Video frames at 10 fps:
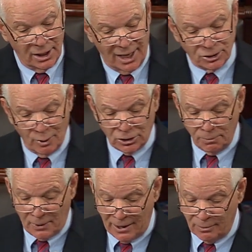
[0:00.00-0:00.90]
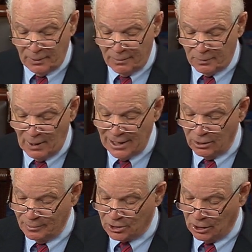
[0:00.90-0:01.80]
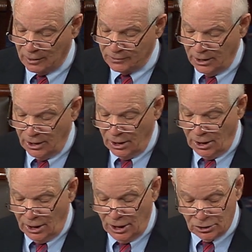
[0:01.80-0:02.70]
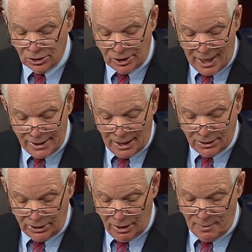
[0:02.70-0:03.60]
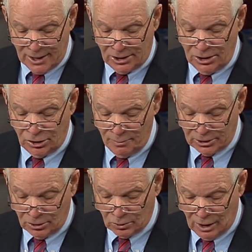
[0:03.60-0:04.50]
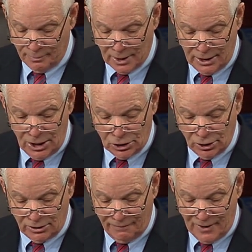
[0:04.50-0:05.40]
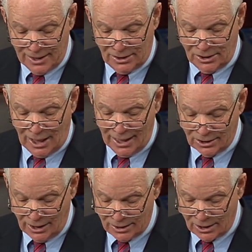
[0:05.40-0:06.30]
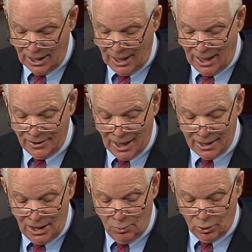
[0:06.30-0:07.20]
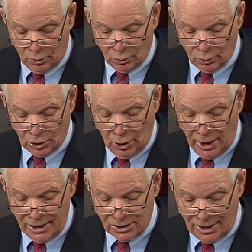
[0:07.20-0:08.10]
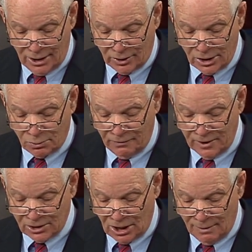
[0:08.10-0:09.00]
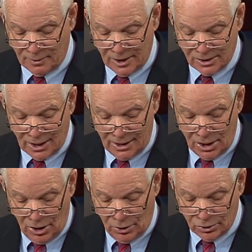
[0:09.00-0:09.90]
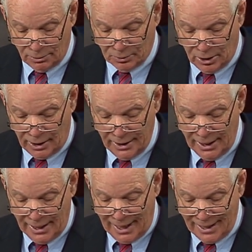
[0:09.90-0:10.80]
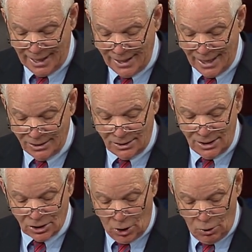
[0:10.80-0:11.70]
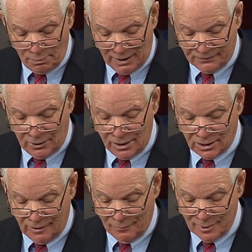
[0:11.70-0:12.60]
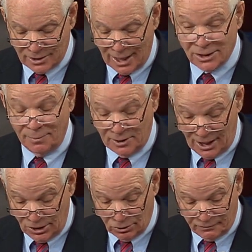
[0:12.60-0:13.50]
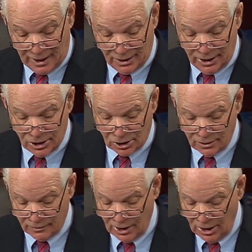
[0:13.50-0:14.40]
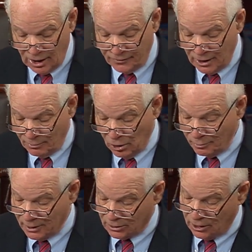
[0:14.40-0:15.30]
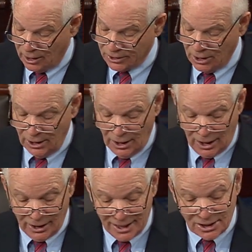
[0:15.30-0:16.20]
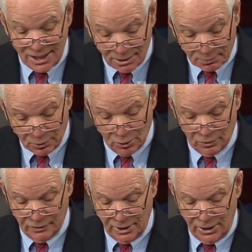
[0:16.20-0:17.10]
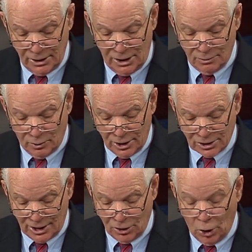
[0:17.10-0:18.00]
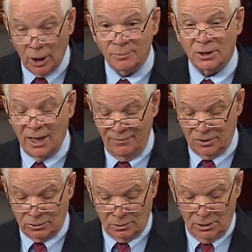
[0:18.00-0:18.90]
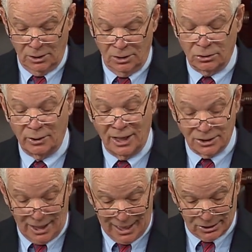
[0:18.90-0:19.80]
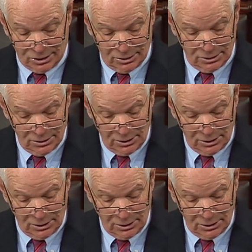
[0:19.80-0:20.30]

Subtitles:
As Richard Painter observed, it should send a clear message to Mr. Trump that he should divest his assets and that he will regard his dealings with his companies that he owns abroad and any entities owned by foreign governments as a potential violation of the Emolument Clause unless he can prove it was an arm's length transaction.